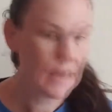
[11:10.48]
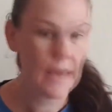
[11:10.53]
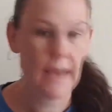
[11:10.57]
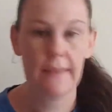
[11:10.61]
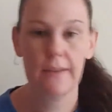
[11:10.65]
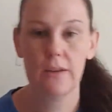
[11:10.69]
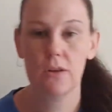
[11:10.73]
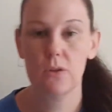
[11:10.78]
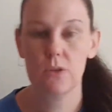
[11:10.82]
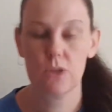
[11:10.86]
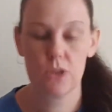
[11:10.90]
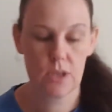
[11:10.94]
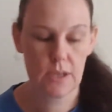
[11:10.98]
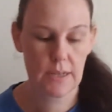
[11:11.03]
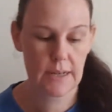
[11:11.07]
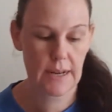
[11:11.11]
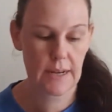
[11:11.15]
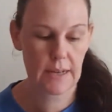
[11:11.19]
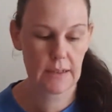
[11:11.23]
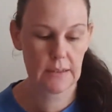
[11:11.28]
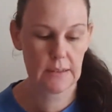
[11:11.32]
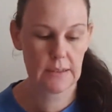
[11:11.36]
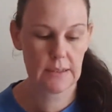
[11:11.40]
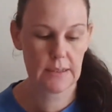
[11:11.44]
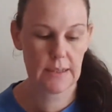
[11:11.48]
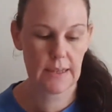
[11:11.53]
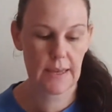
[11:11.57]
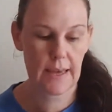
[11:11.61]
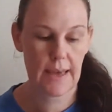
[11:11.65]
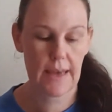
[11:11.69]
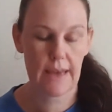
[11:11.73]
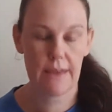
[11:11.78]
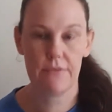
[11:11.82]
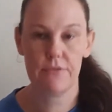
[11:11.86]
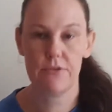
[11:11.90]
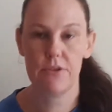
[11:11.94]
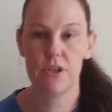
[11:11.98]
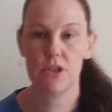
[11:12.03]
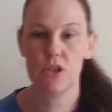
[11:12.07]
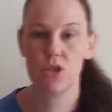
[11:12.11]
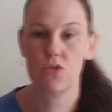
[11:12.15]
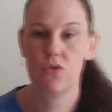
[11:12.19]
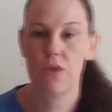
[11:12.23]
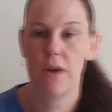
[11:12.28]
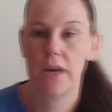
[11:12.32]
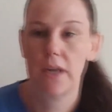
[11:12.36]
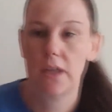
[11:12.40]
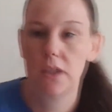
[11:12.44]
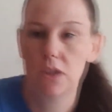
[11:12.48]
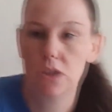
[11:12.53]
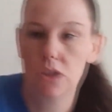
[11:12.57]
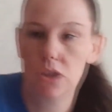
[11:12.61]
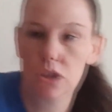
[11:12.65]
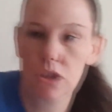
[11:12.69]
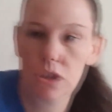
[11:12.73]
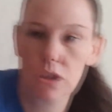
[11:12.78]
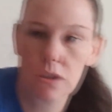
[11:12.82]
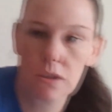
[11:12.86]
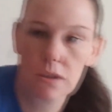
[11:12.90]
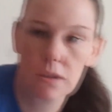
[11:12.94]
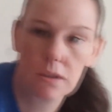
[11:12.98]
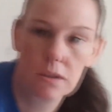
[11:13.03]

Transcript: And then also at Aldi they have this range.